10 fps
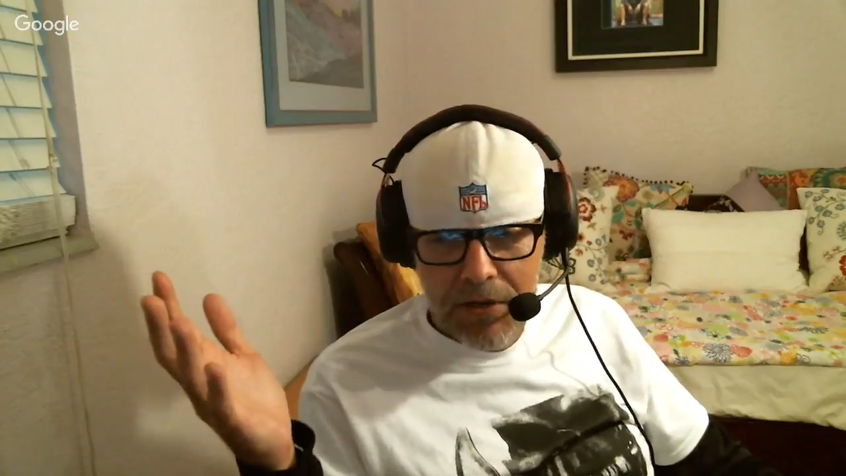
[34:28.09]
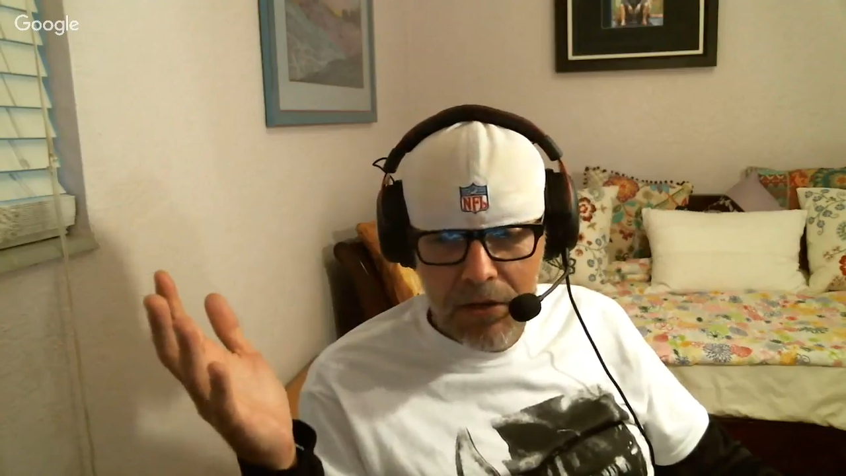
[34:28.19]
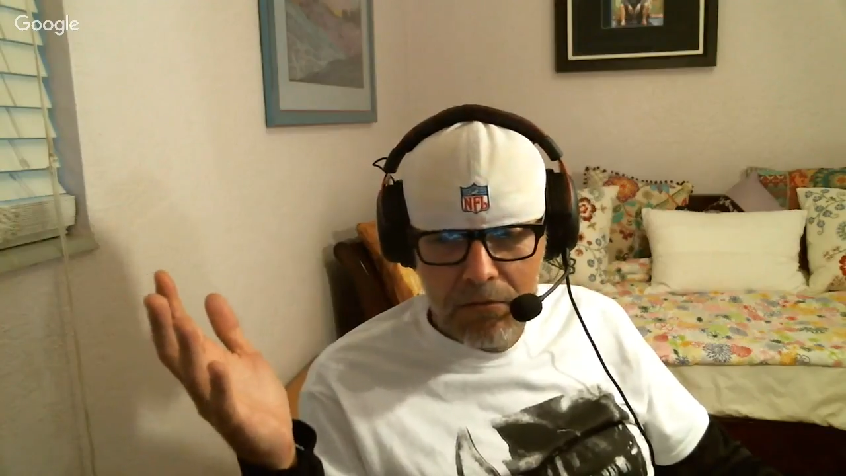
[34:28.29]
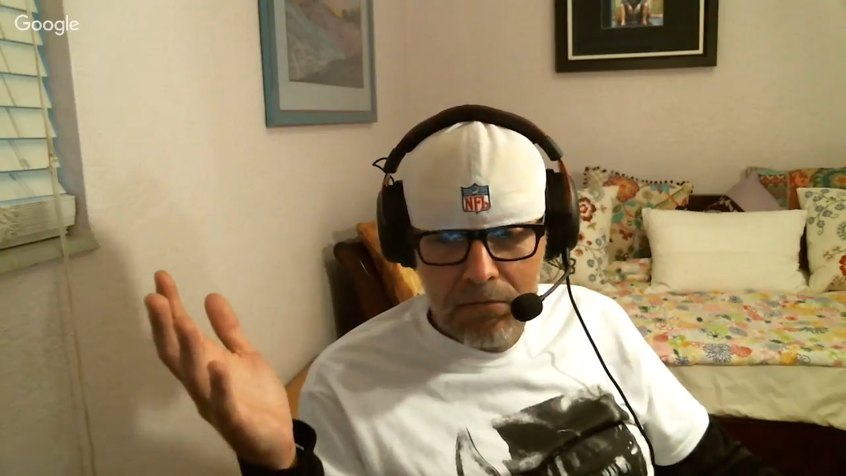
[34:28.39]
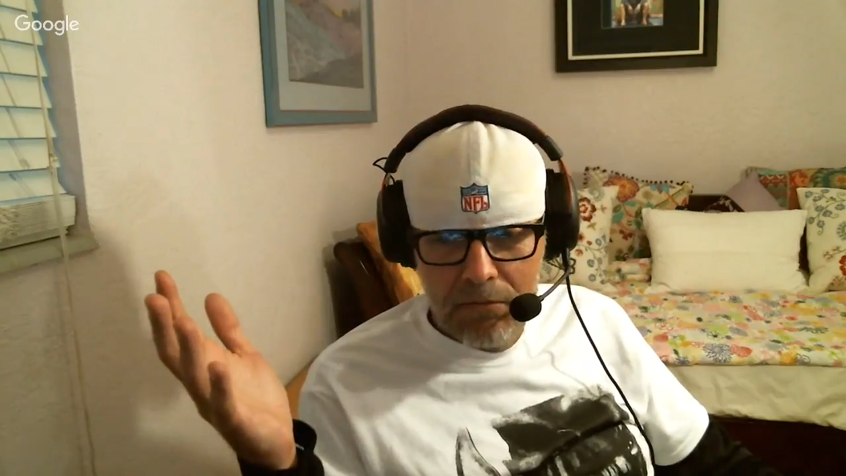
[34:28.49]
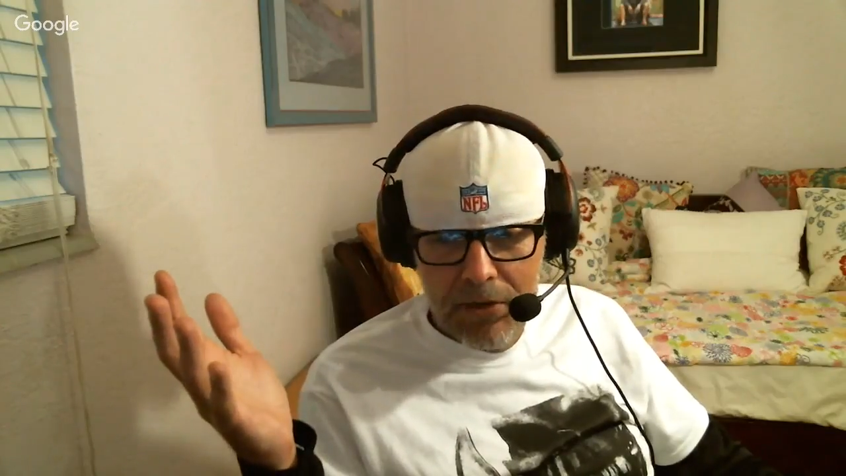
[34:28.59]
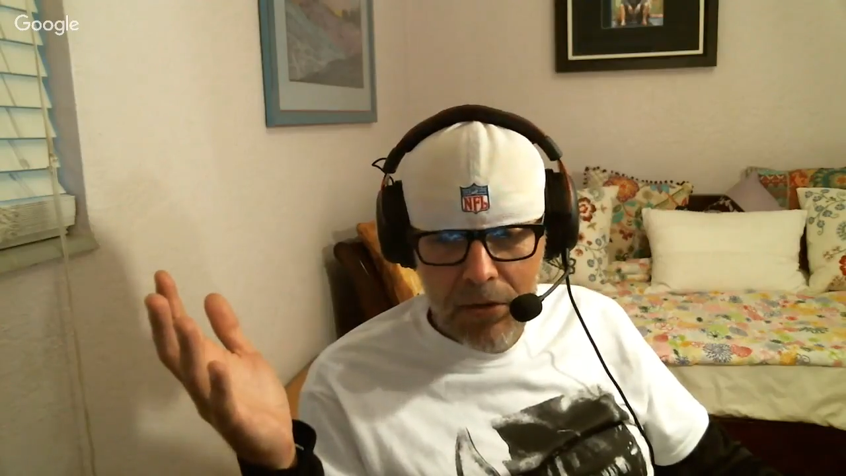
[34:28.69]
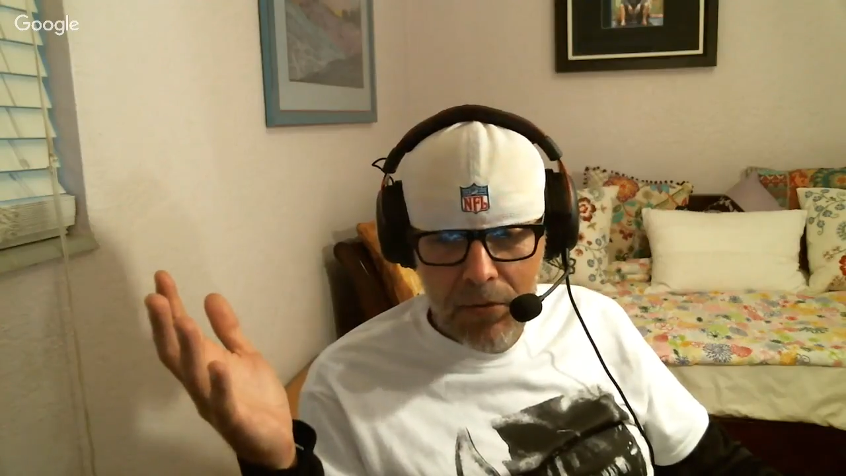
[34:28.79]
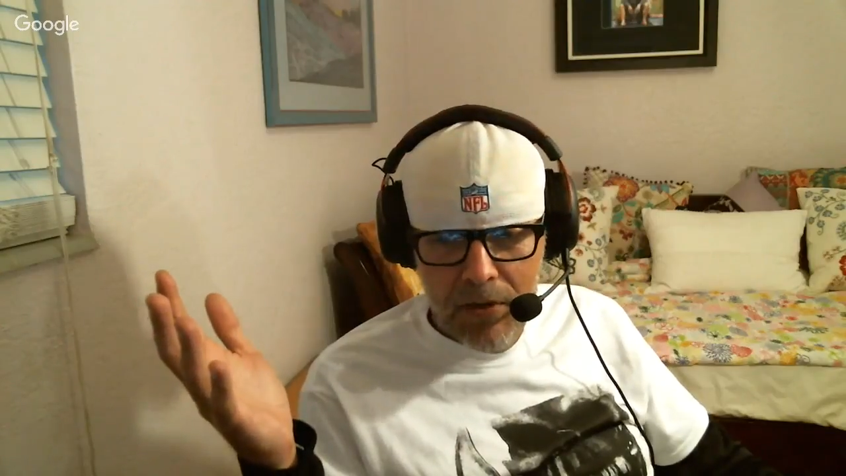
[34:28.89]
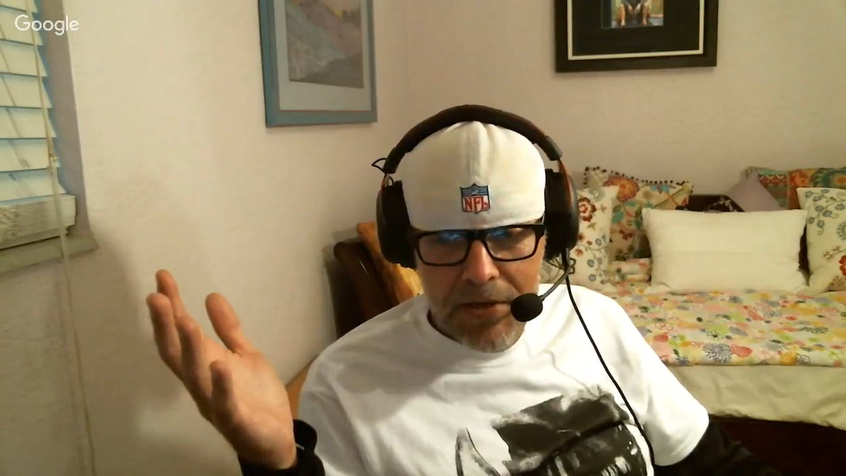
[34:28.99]

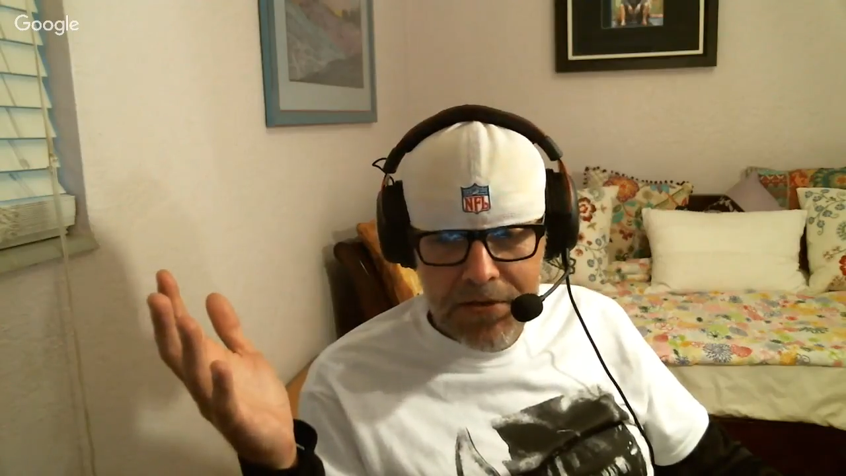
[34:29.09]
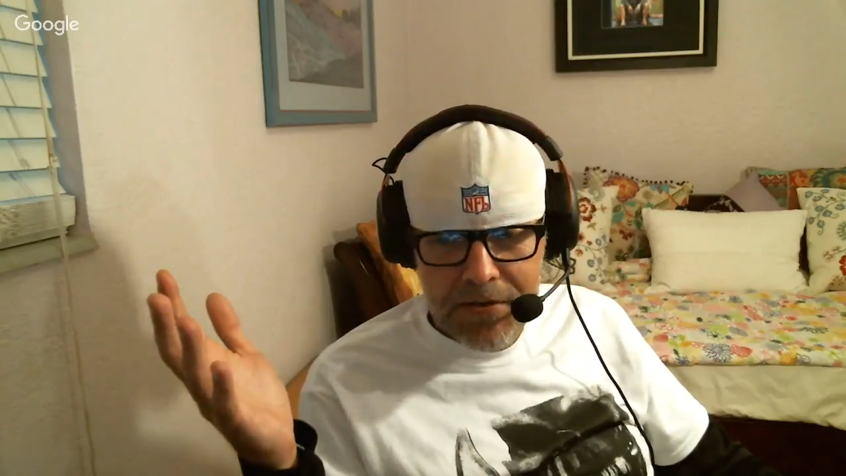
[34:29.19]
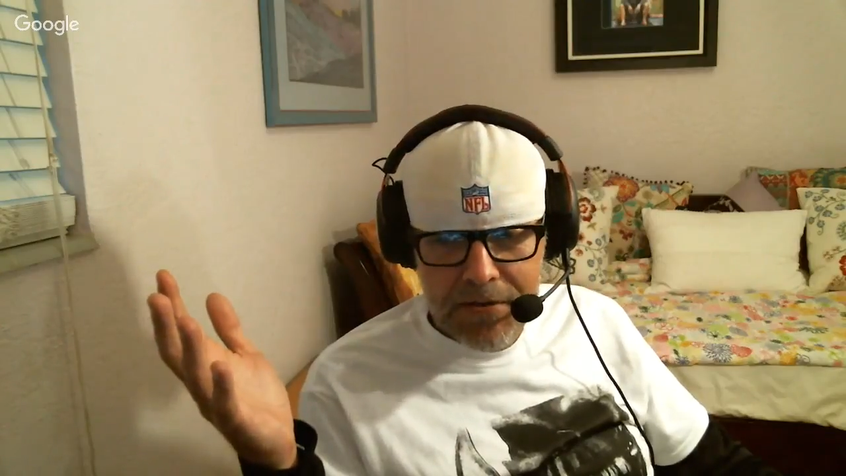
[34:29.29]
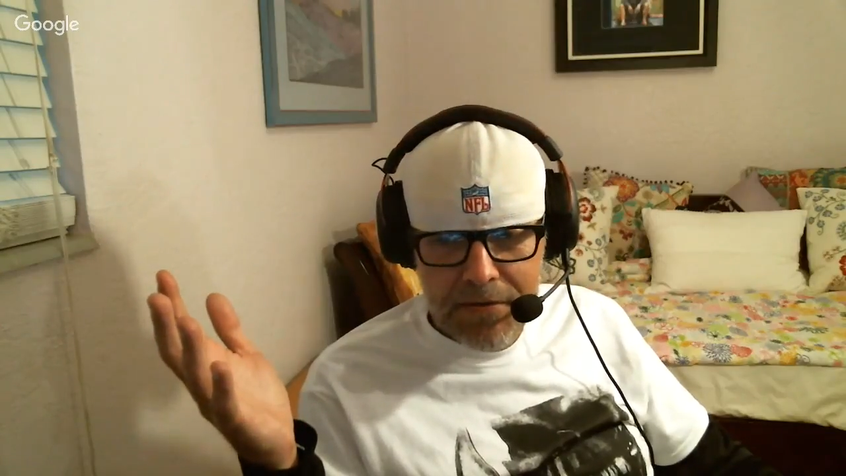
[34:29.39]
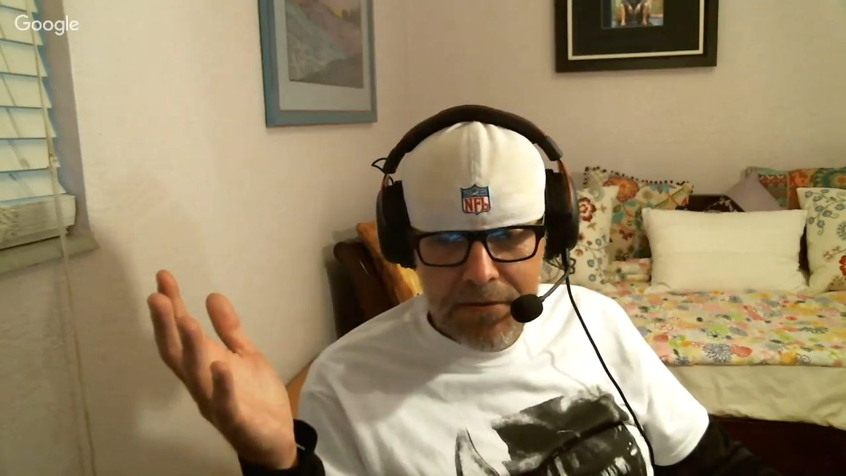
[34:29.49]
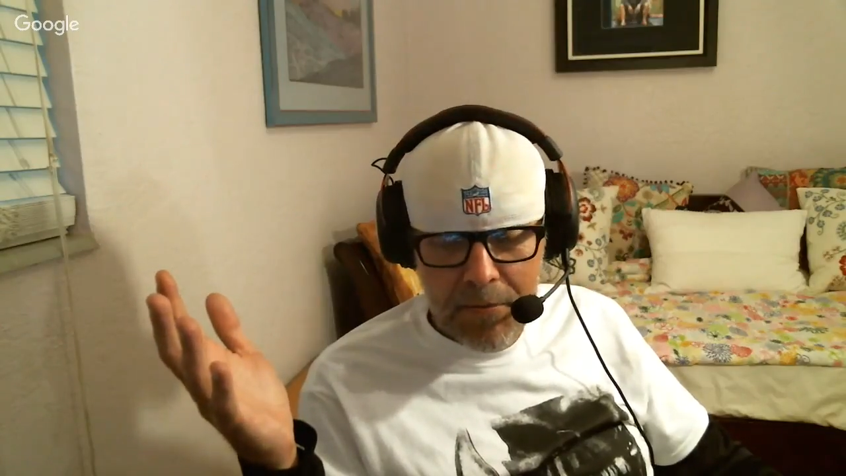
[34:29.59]
It's